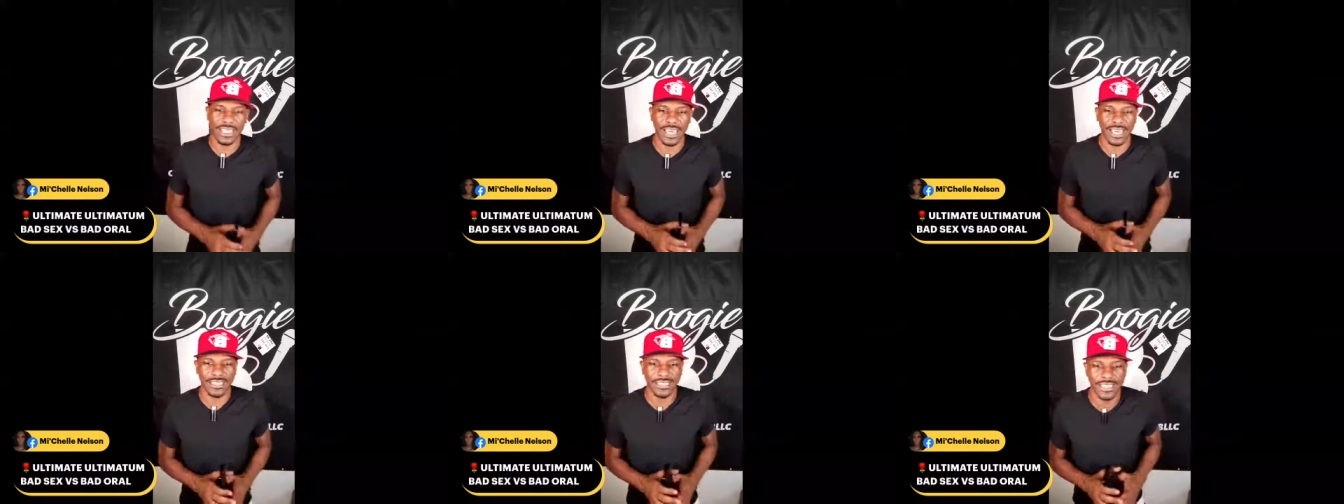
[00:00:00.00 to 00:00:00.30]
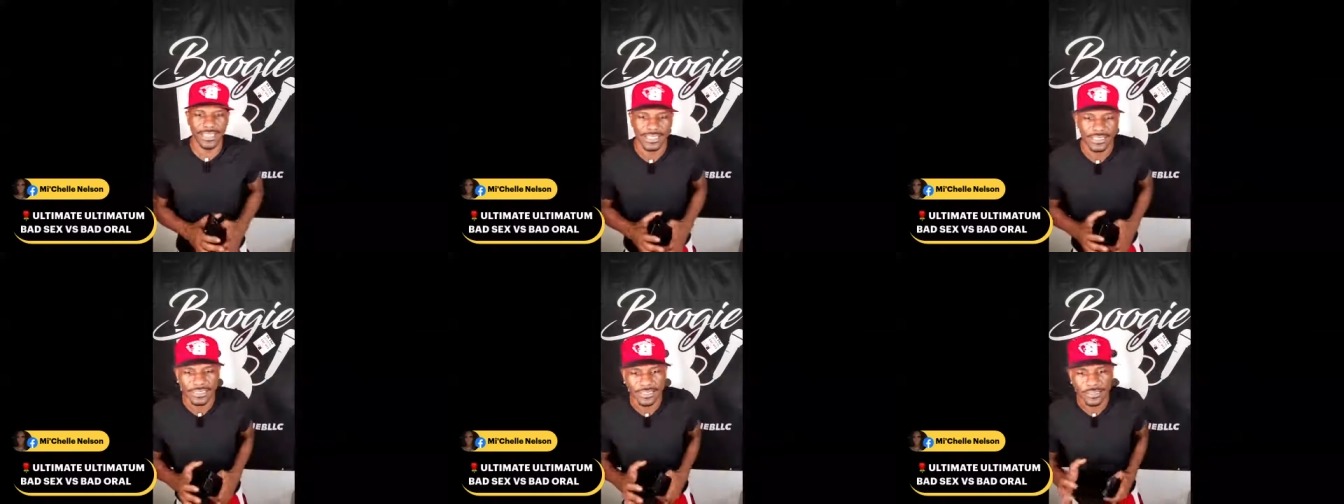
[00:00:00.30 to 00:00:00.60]

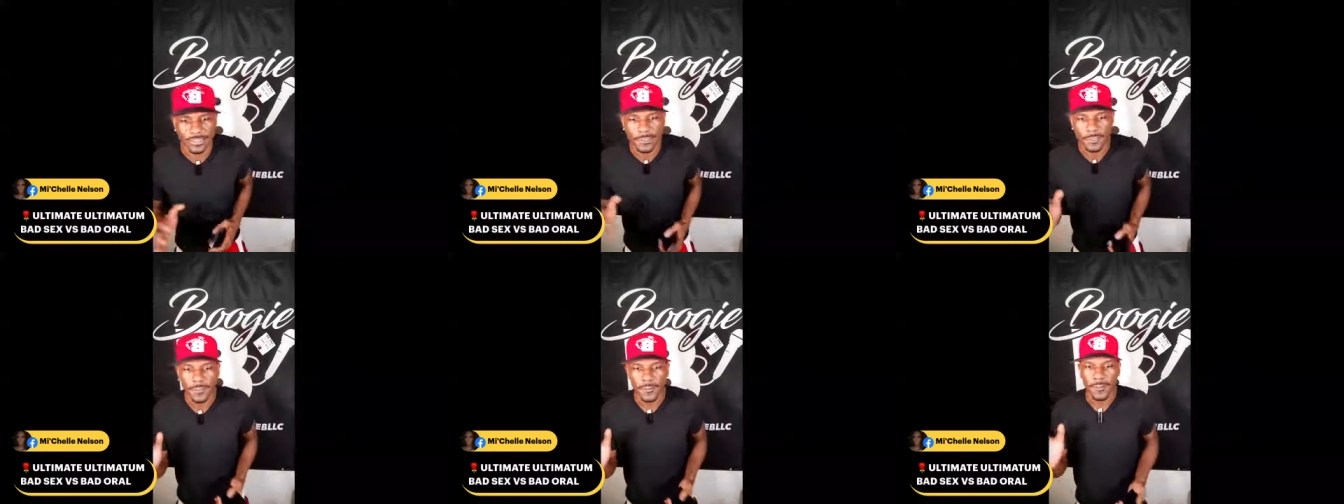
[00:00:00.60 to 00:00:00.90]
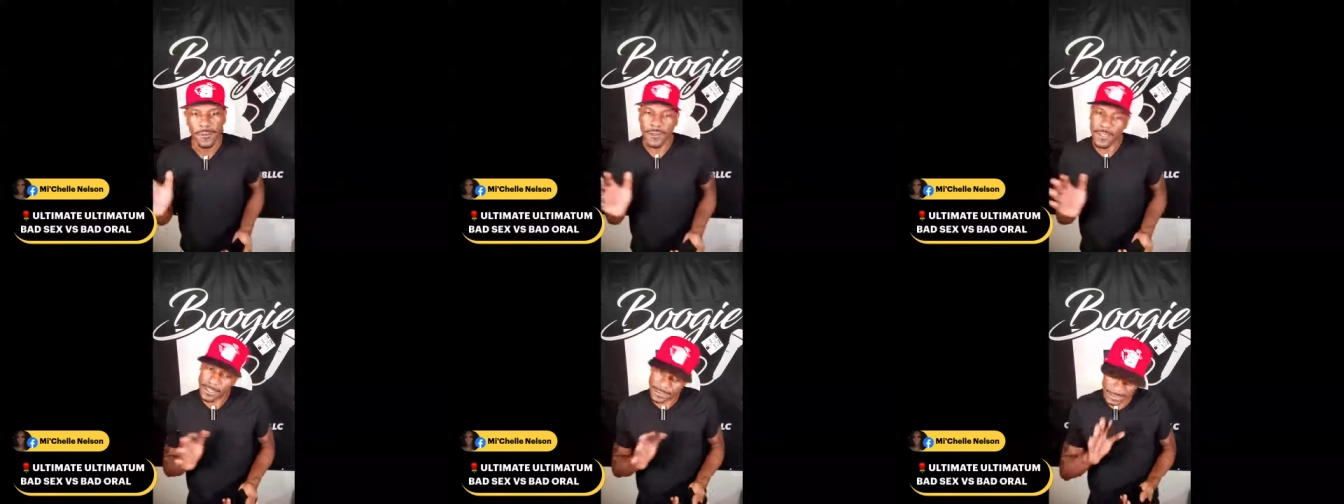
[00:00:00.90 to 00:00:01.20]
nowadays.
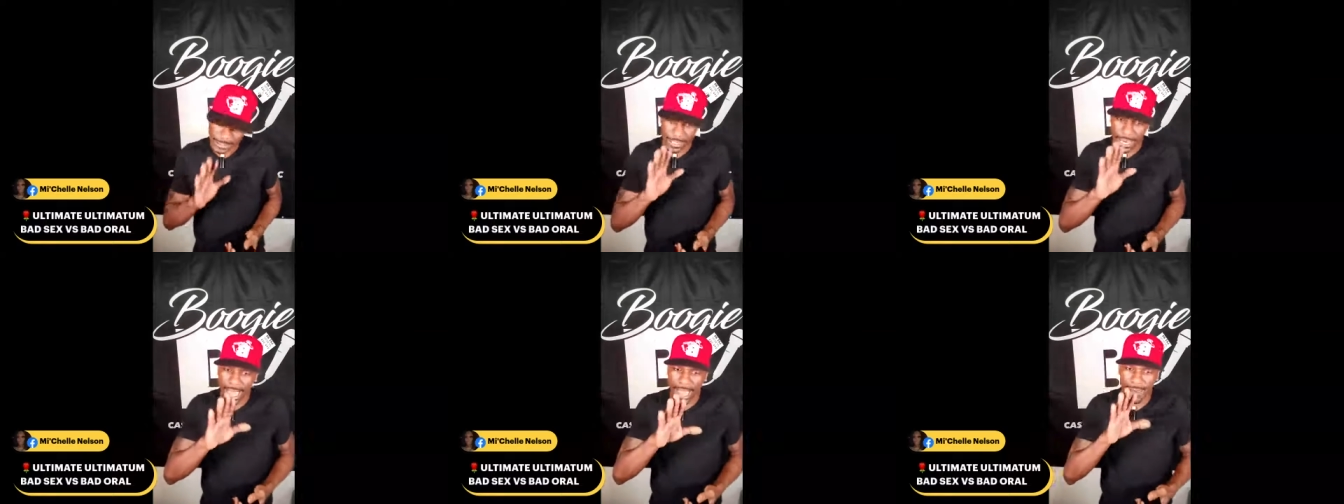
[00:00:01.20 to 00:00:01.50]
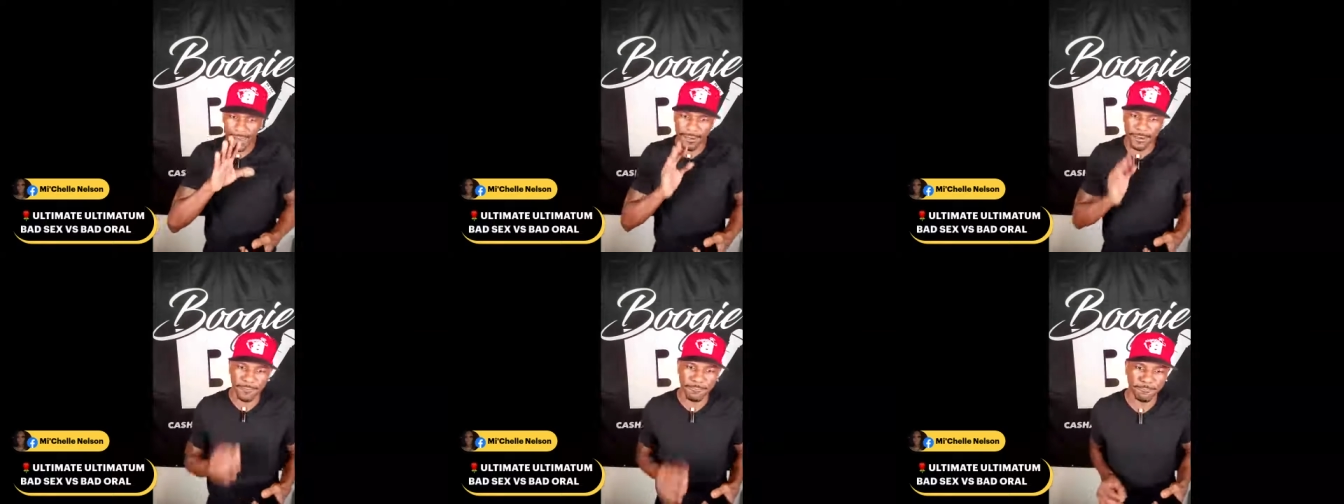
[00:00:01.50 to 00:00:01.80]
There's a
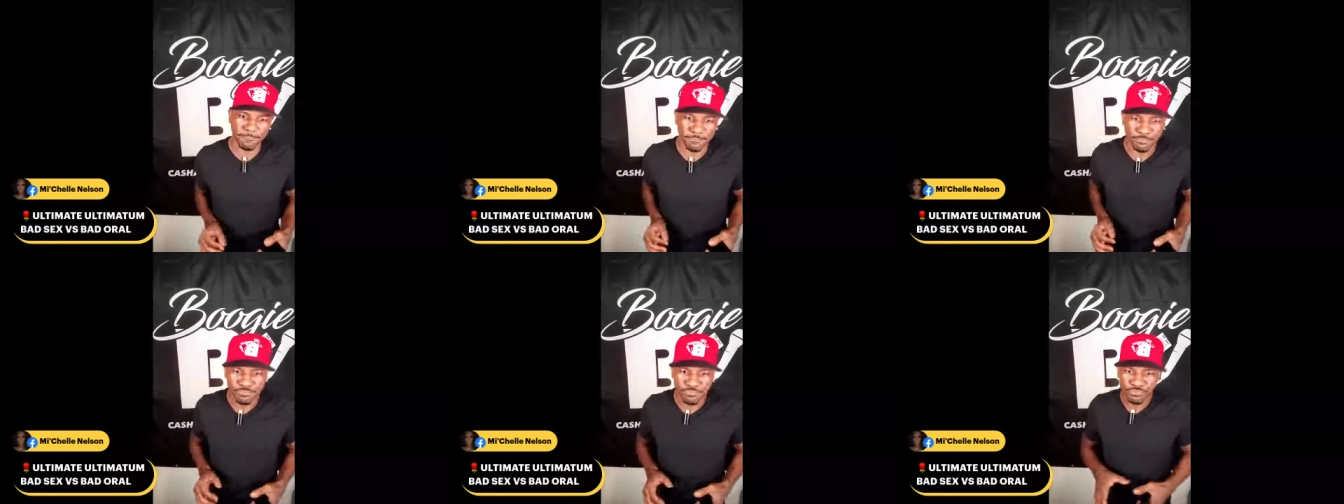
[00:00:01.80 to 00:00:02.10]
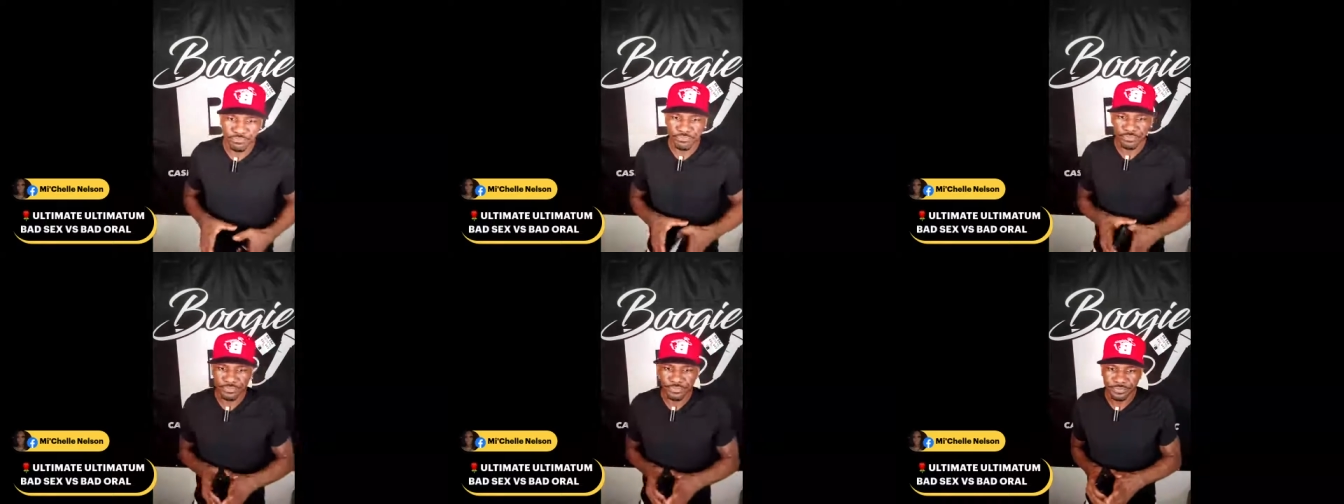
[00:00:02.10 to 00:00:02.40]
lot of
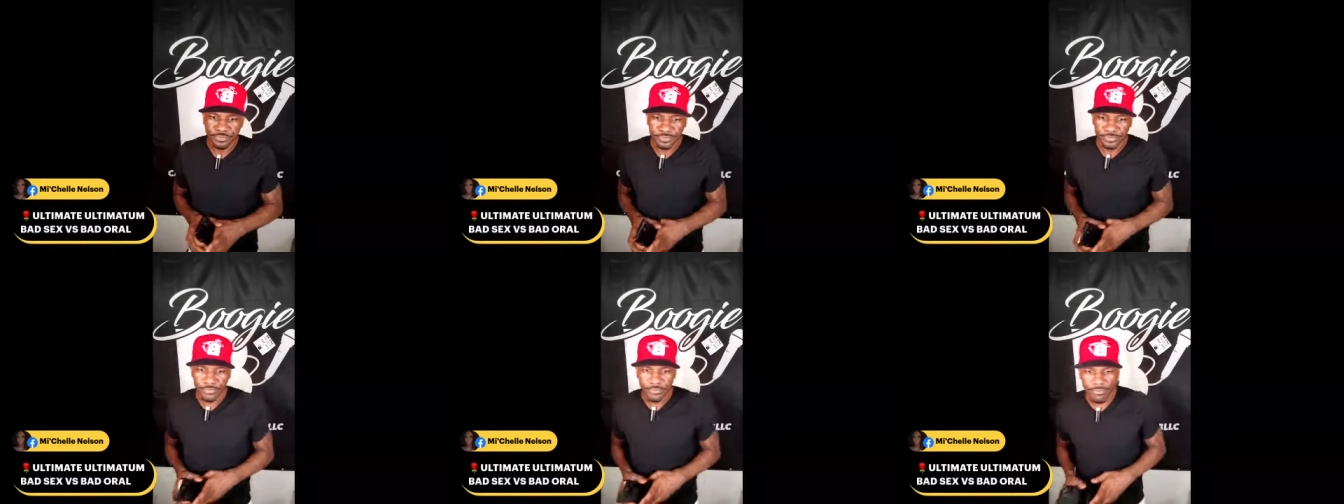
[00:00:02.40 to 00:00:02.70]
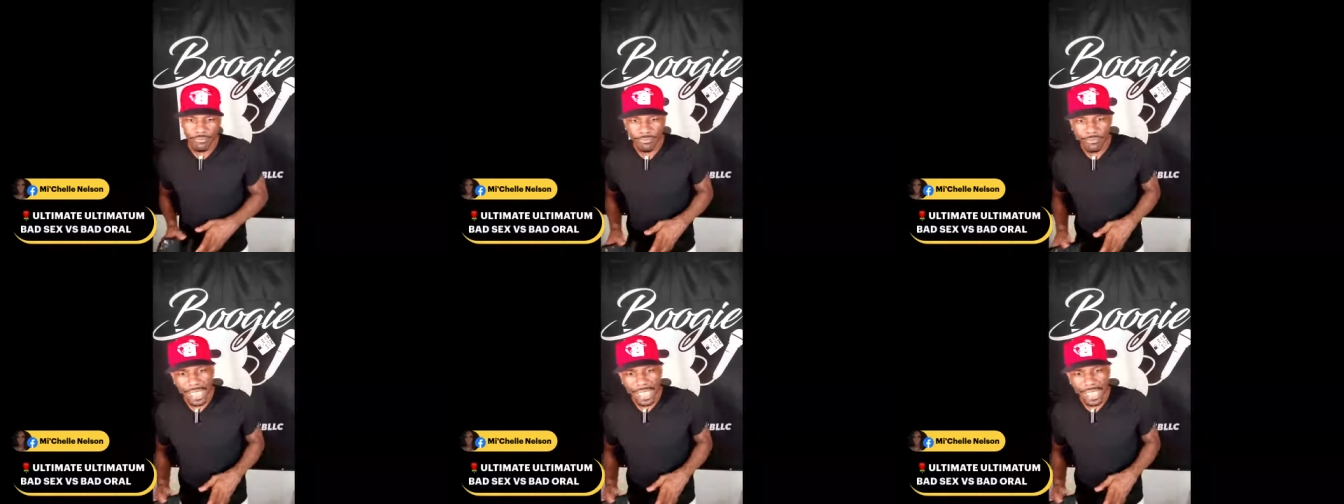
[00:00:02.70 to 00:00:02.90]
them.